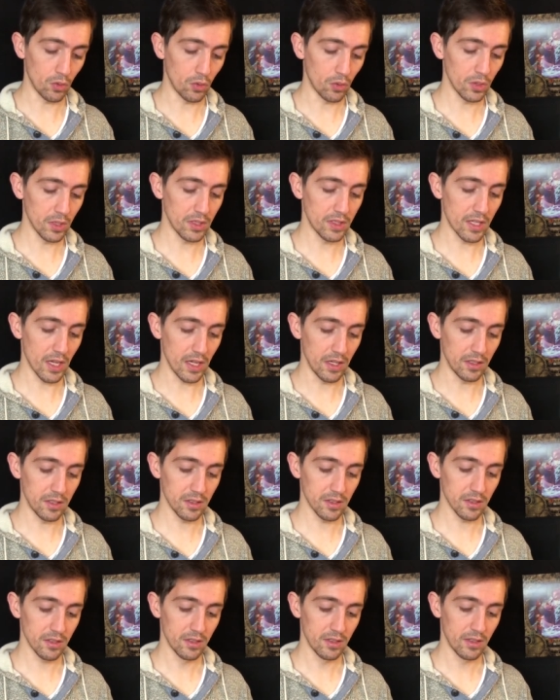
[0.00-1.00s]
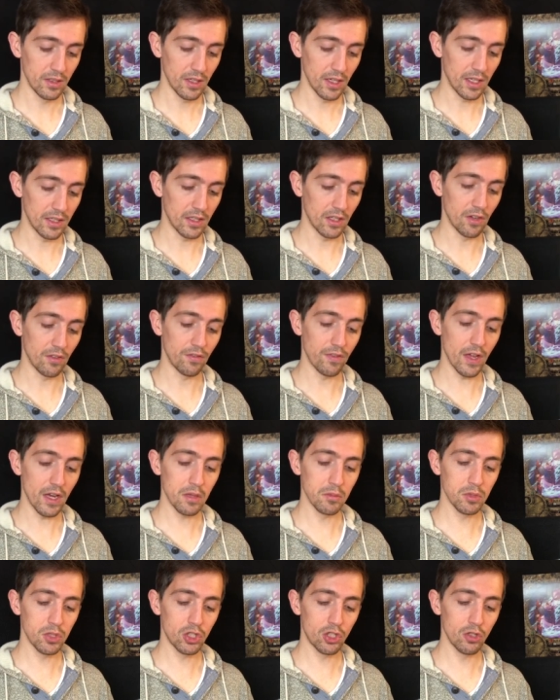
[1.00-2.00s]
all it takes, and that a
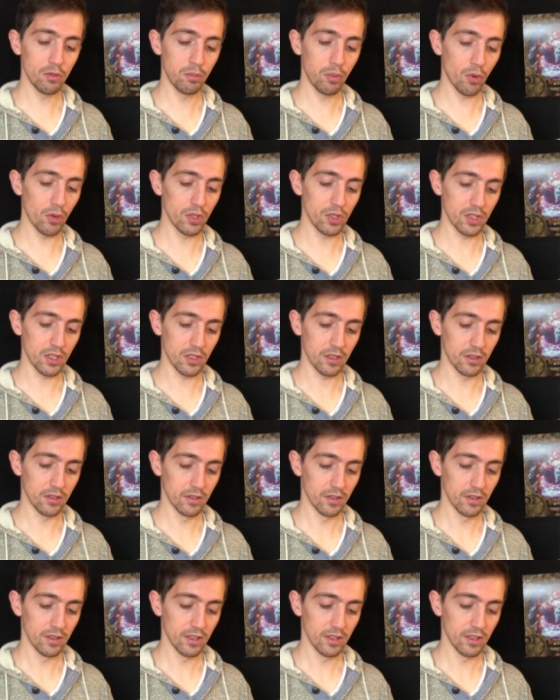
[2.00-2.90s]
Venom's true poison